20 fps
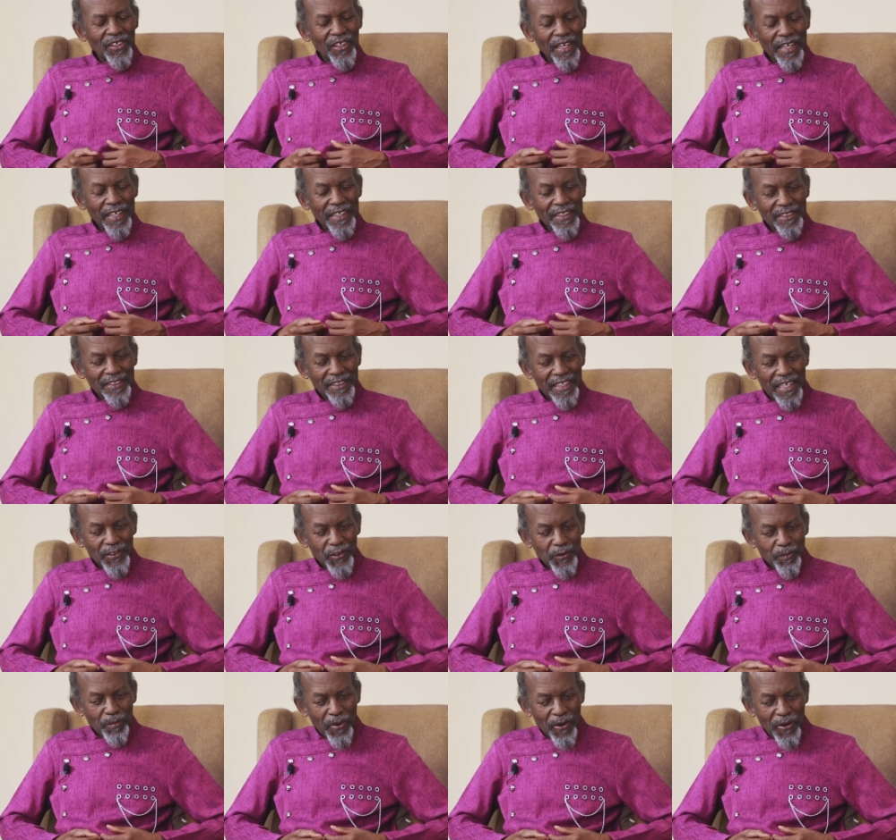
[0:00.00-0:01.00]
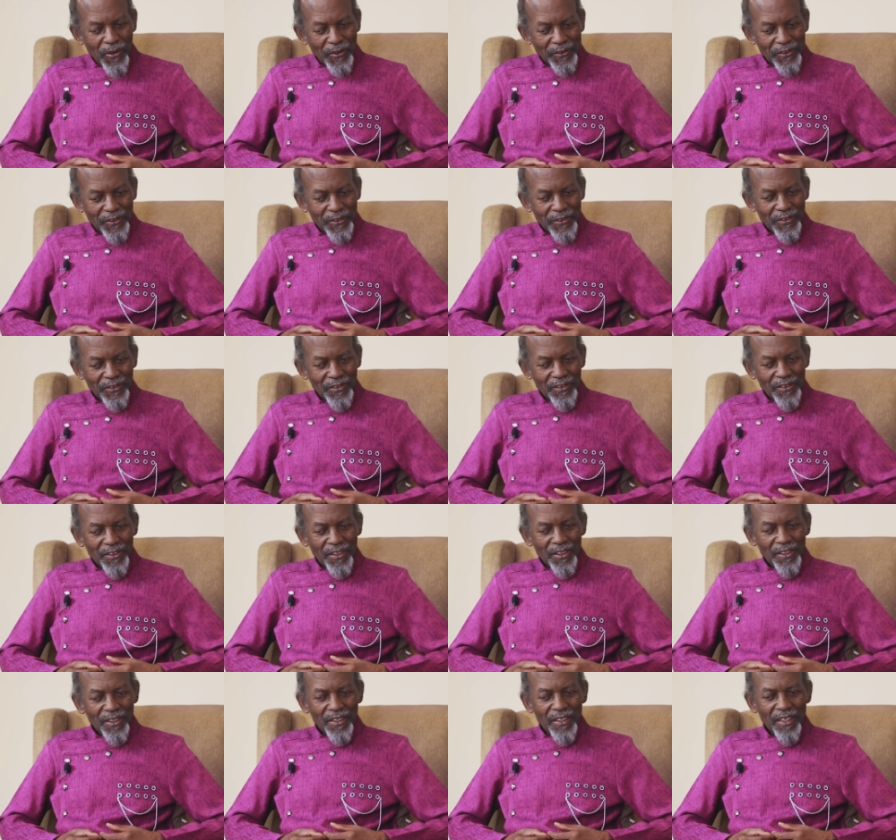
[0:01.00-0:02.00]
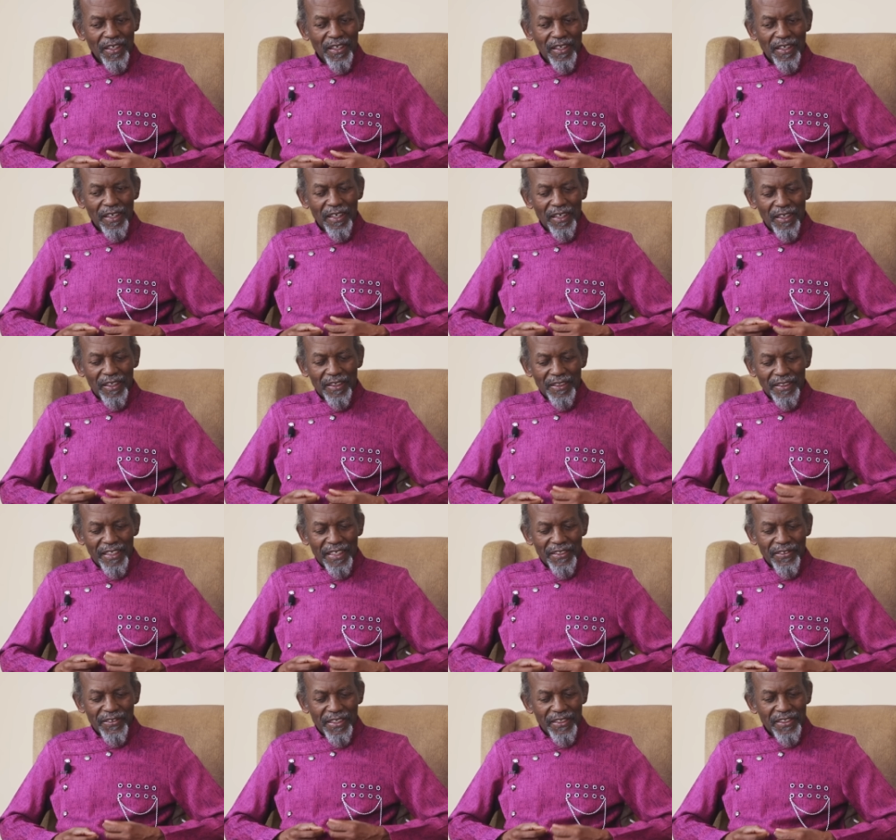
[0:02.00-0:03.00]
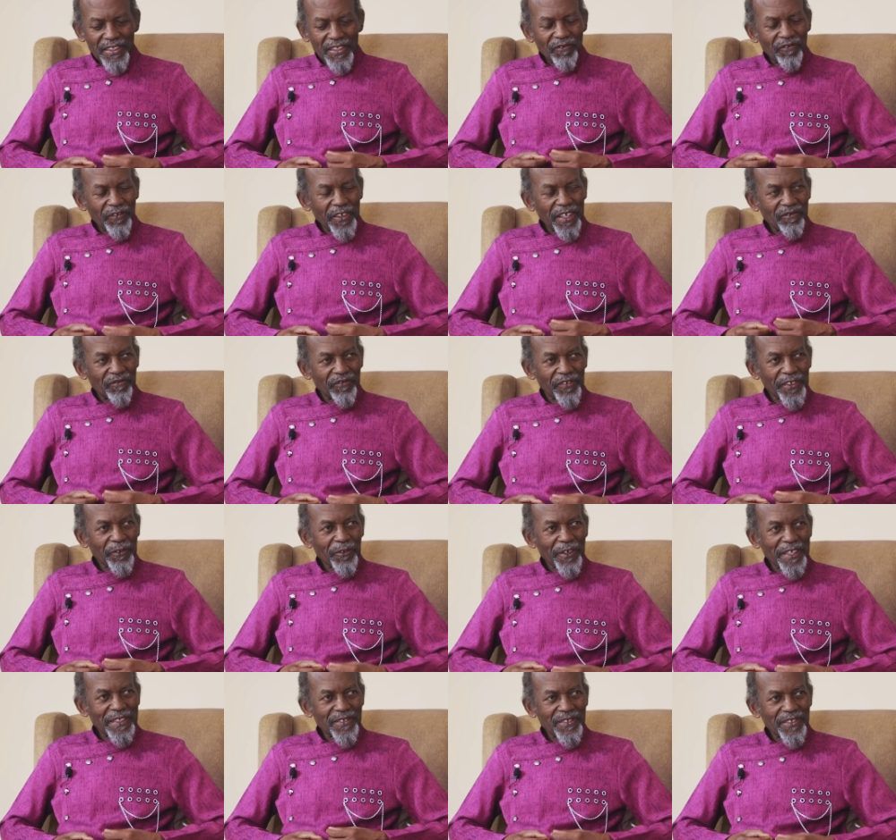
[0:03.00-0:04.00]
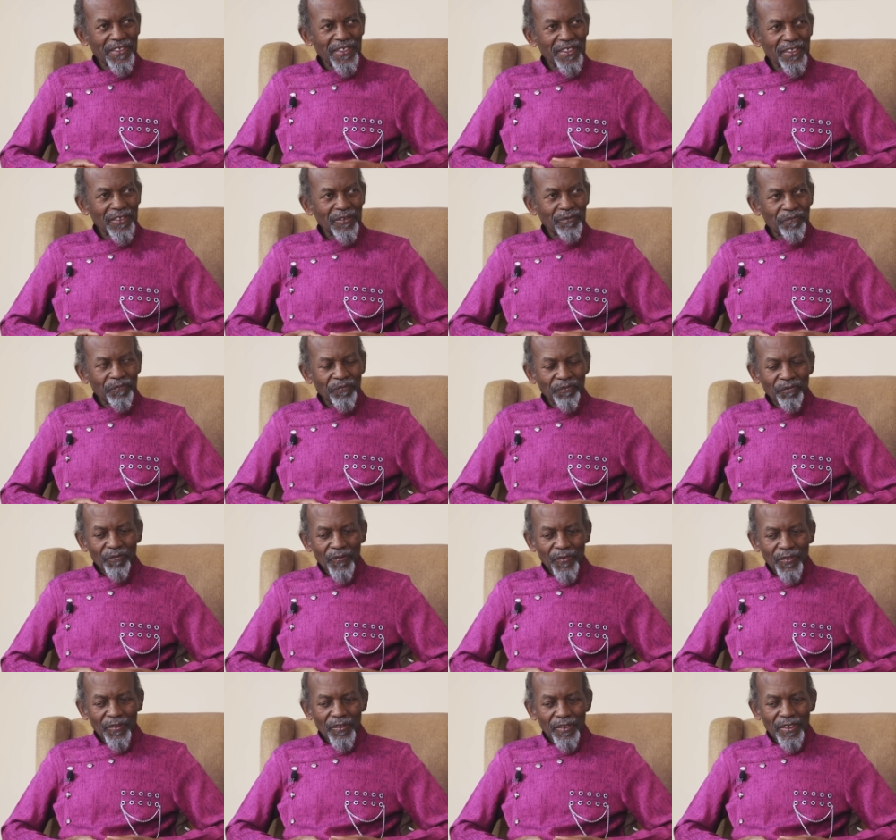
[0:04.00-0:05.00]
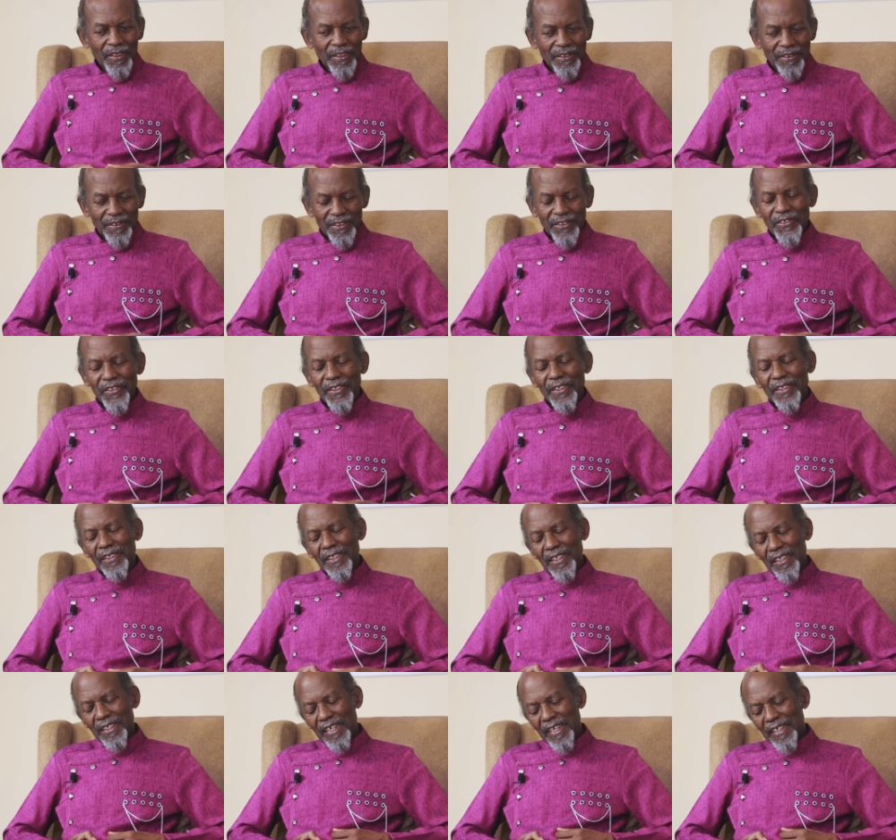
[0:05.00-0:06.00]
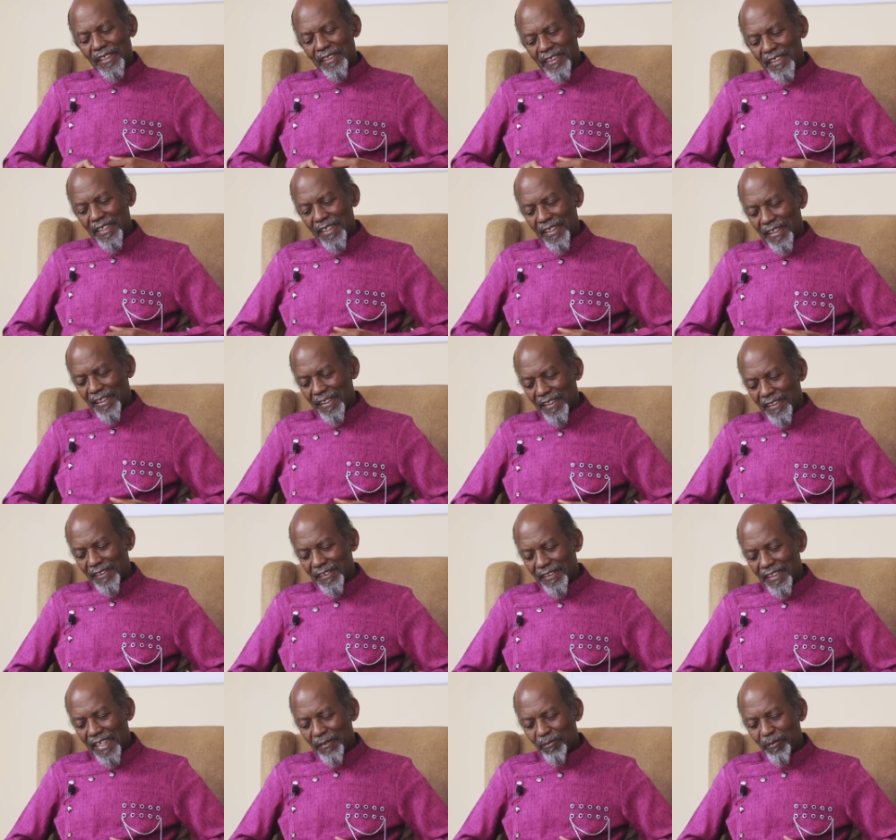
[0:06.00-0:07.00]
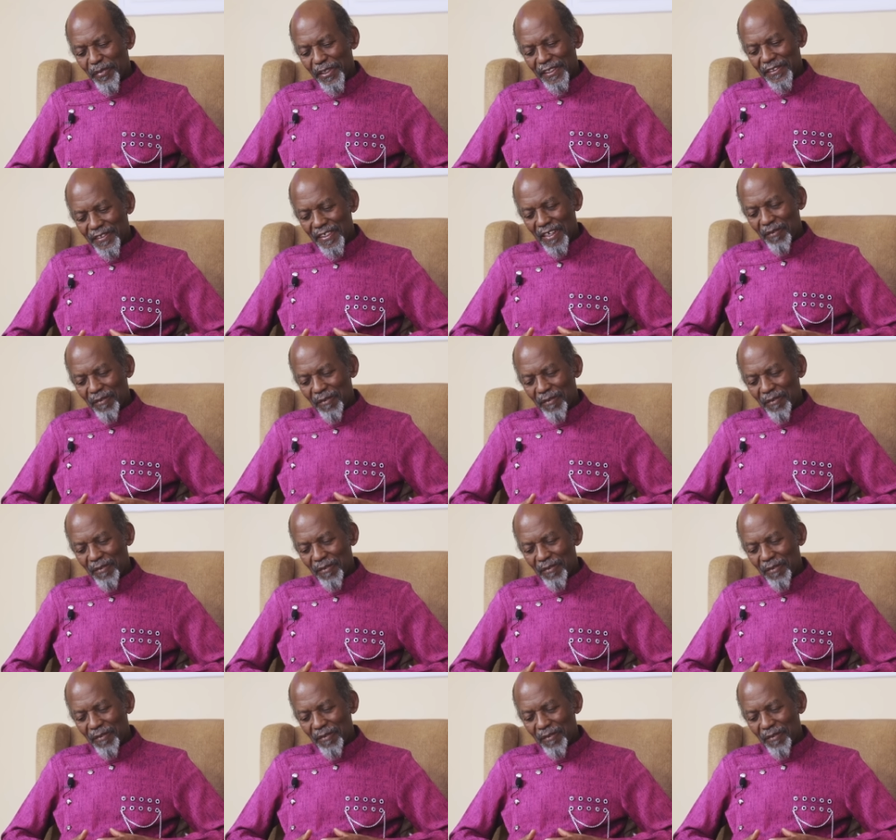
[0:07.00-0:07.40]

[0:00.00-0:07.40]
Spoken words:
And that spot gets a different frequency, see, and that brings